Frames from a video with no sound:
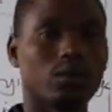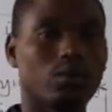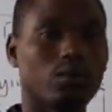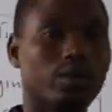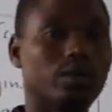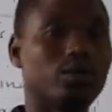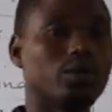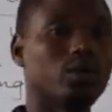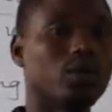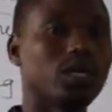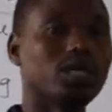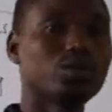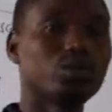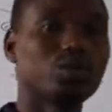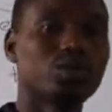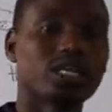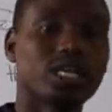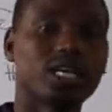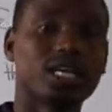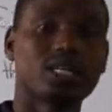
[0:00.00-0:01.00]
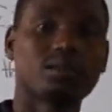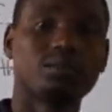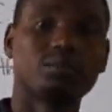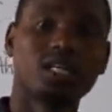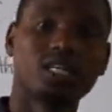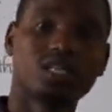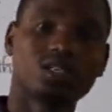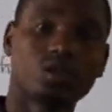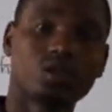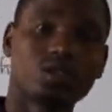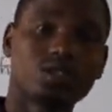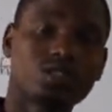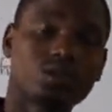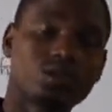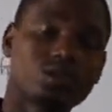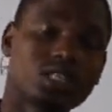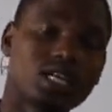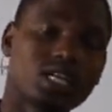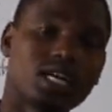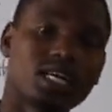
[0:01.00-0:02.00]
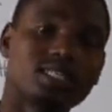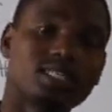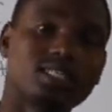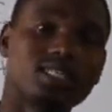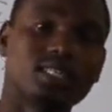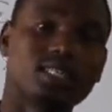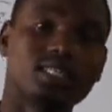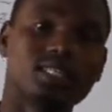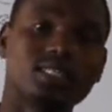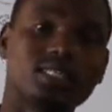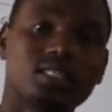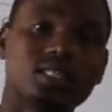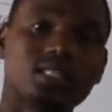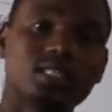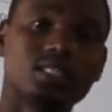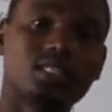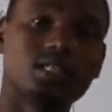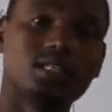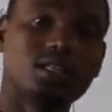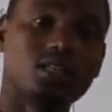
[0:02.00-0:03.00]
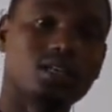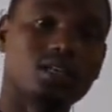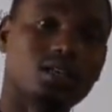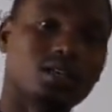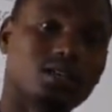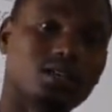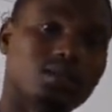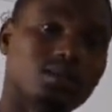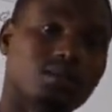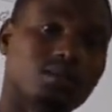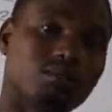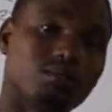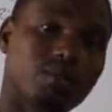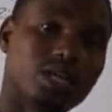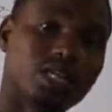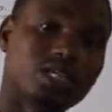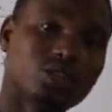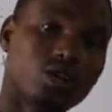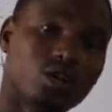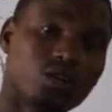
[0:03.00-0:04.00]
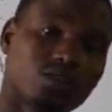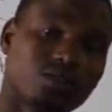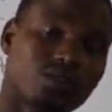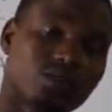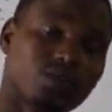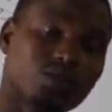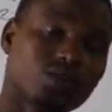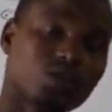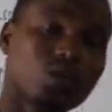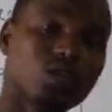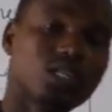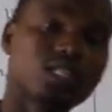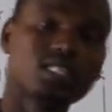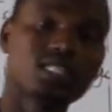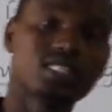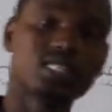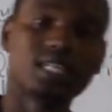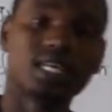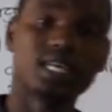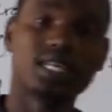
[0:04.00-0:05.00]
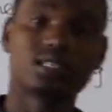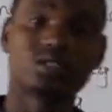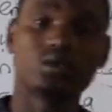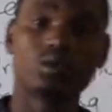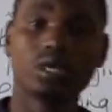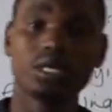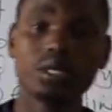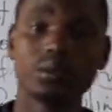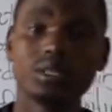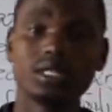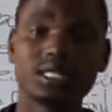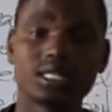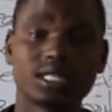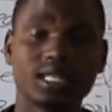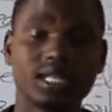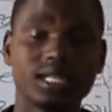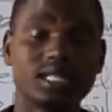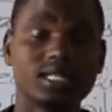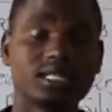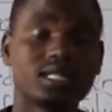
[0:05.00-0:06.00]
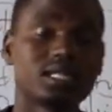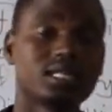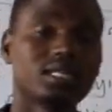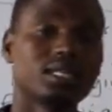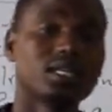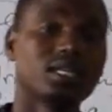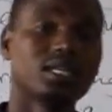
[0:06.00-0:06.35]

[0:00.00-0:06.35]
When you want to take metals, to turn the metals from solid state to liquid state,